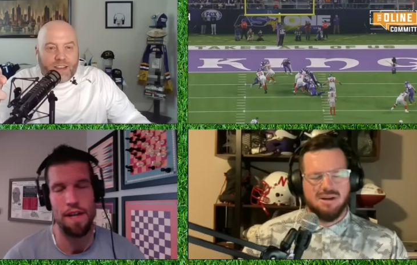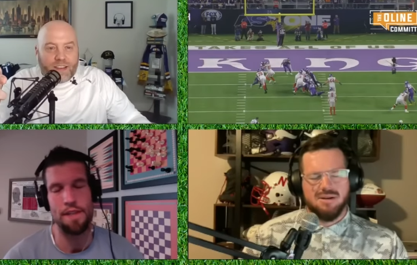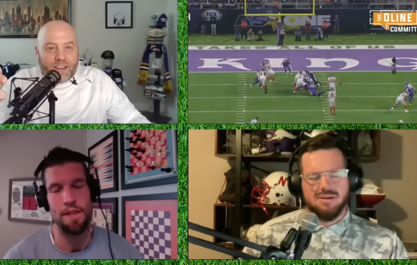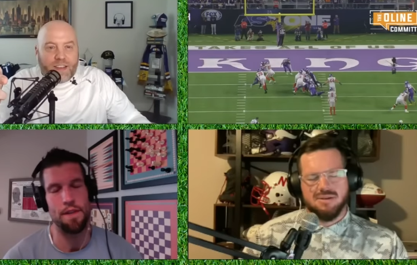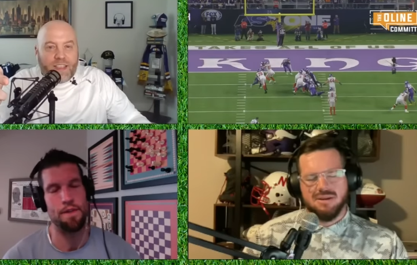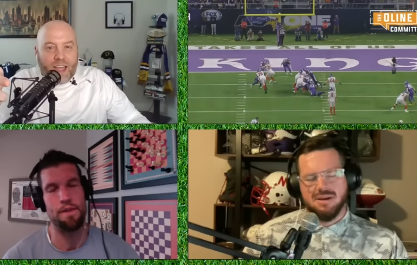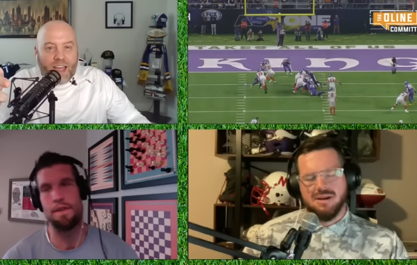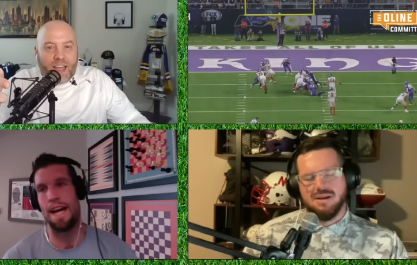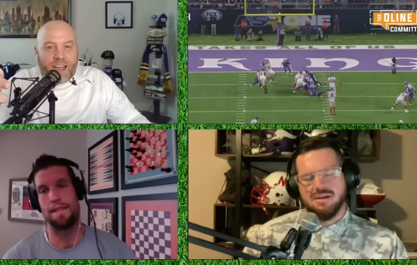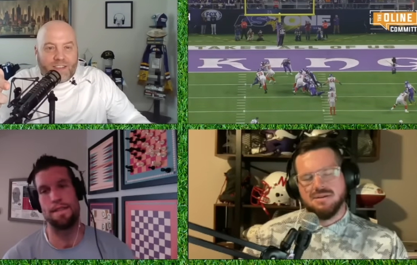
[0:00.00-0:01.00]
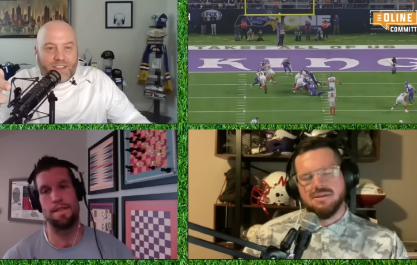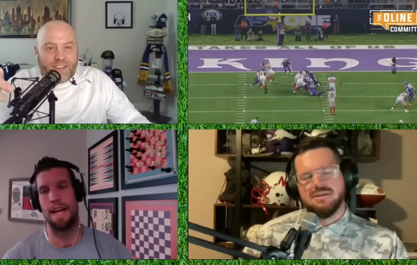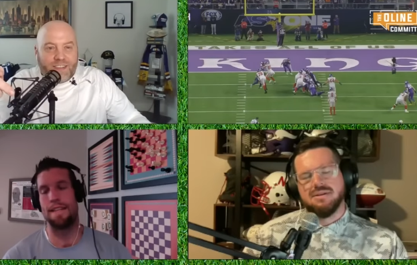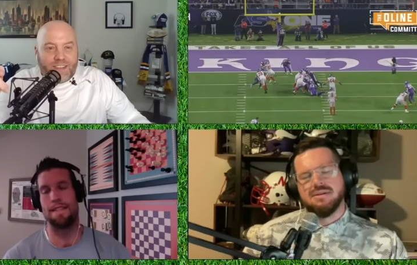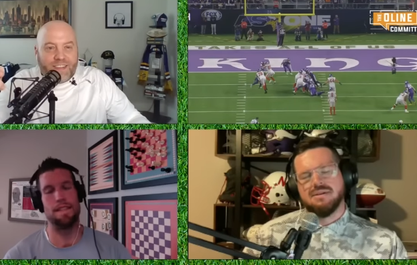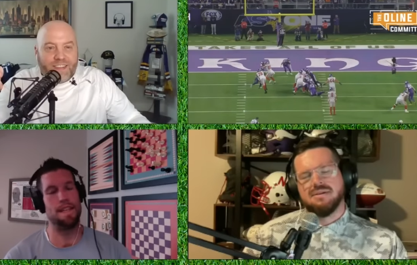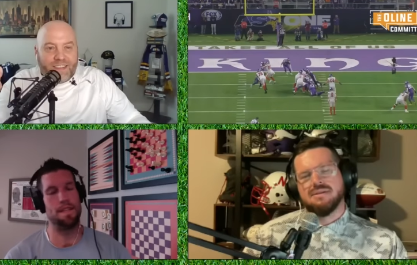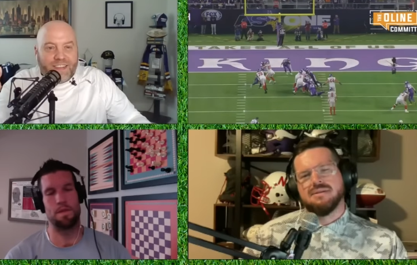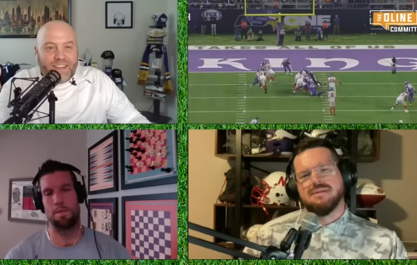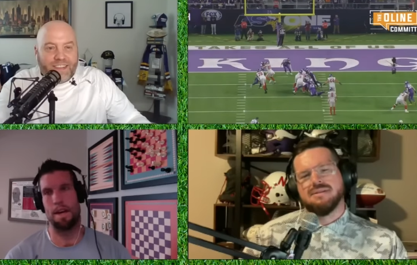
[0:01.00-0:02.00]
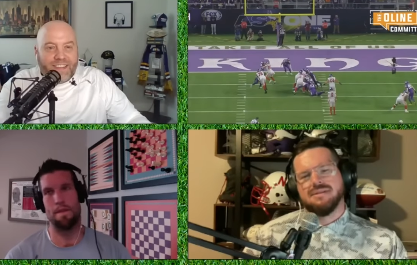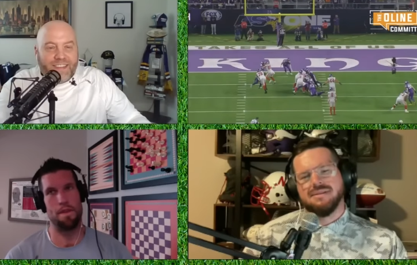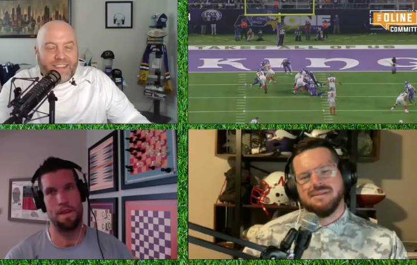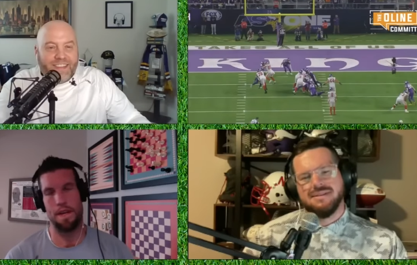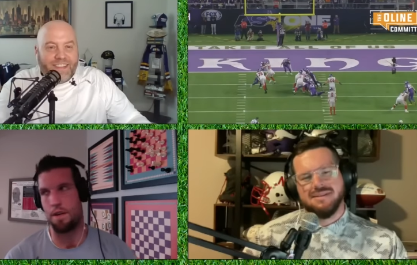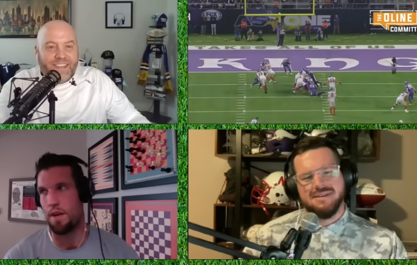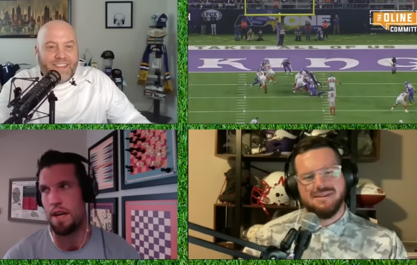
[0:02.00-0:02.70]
Speaker 1: like, oh, dude, yes, that's, that's, a disrespectful thing. You